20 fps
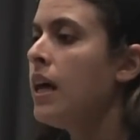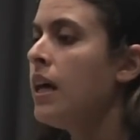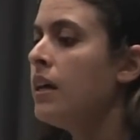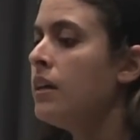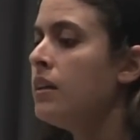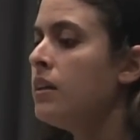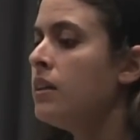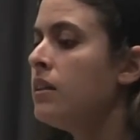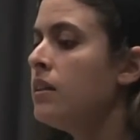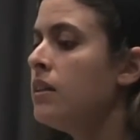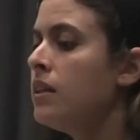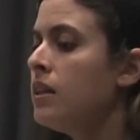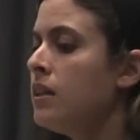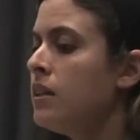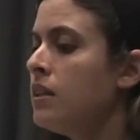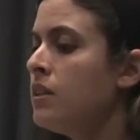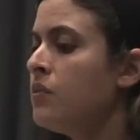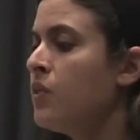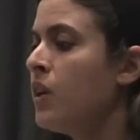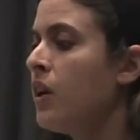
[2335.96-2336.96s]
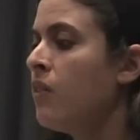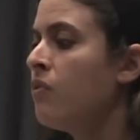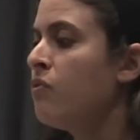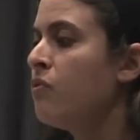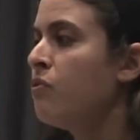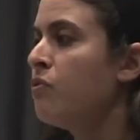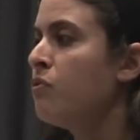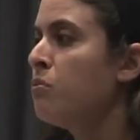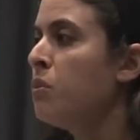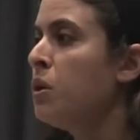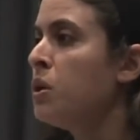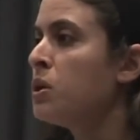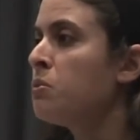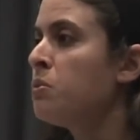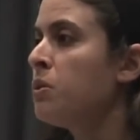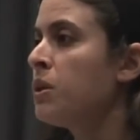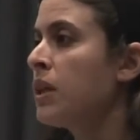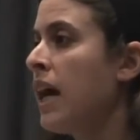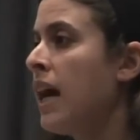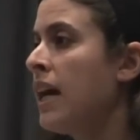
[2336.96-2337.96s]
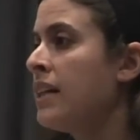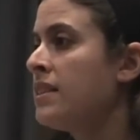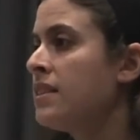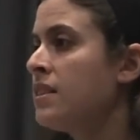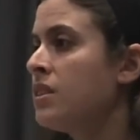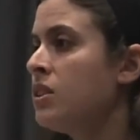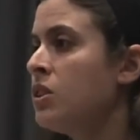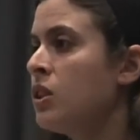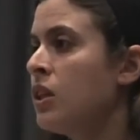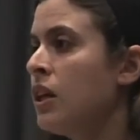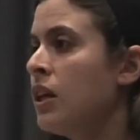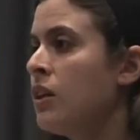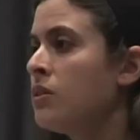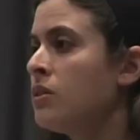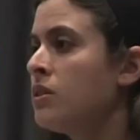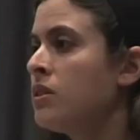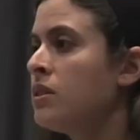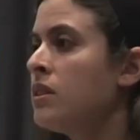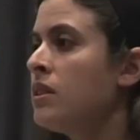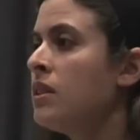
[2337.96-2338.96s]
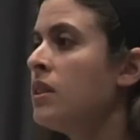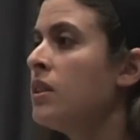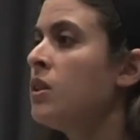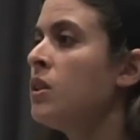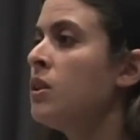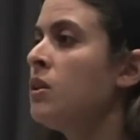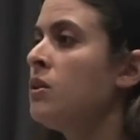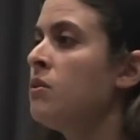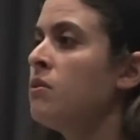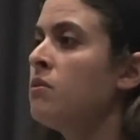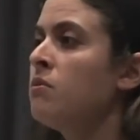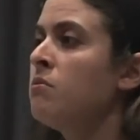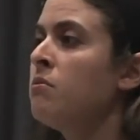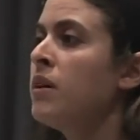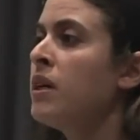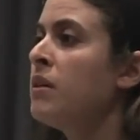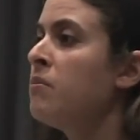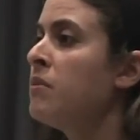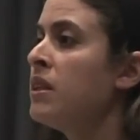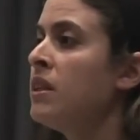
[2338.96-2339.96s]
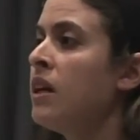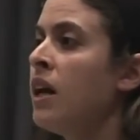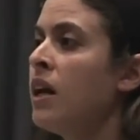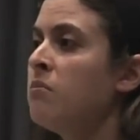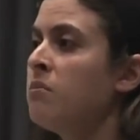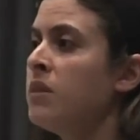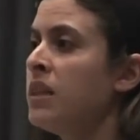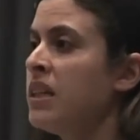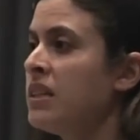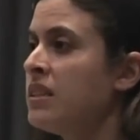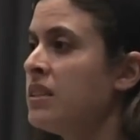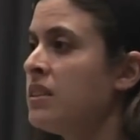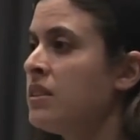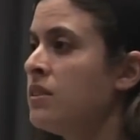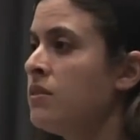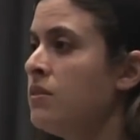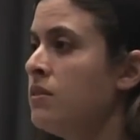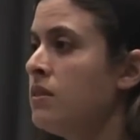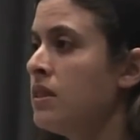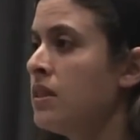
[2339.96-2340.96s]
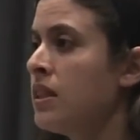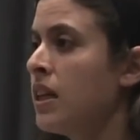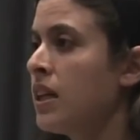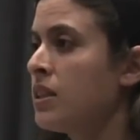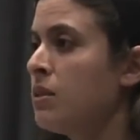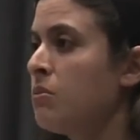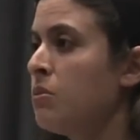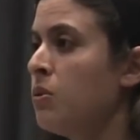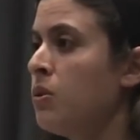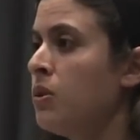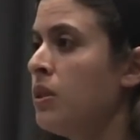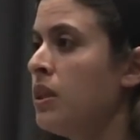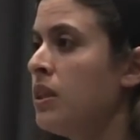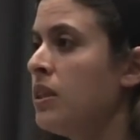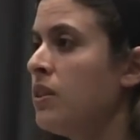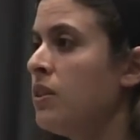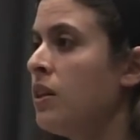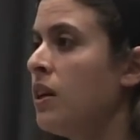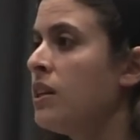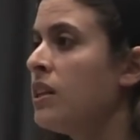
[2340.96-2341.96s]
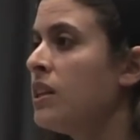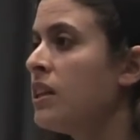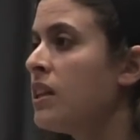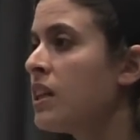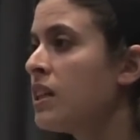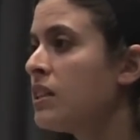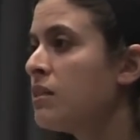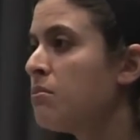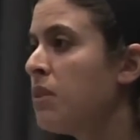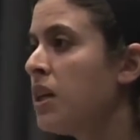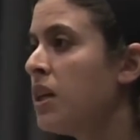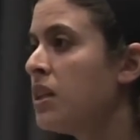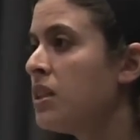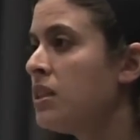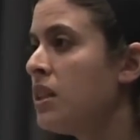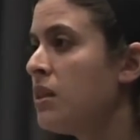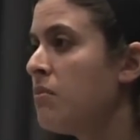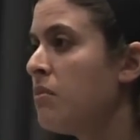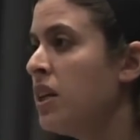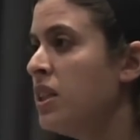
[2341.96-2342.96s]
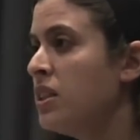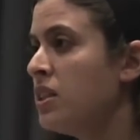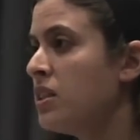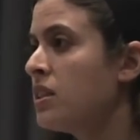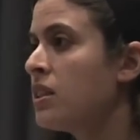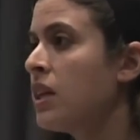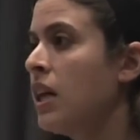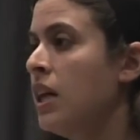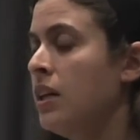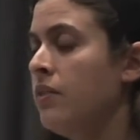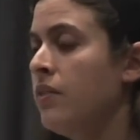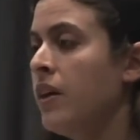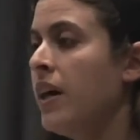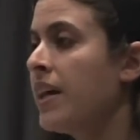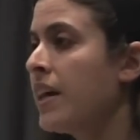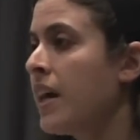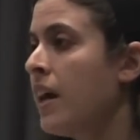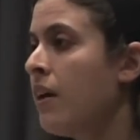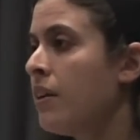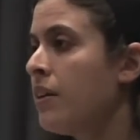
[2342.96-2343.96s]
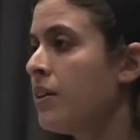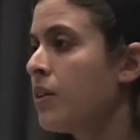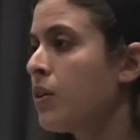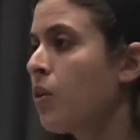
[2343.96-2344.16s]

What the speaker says: And if you have multiple cats in your house, it'll maybe not be as detectable that they're not eating as much. They might just kind of hang out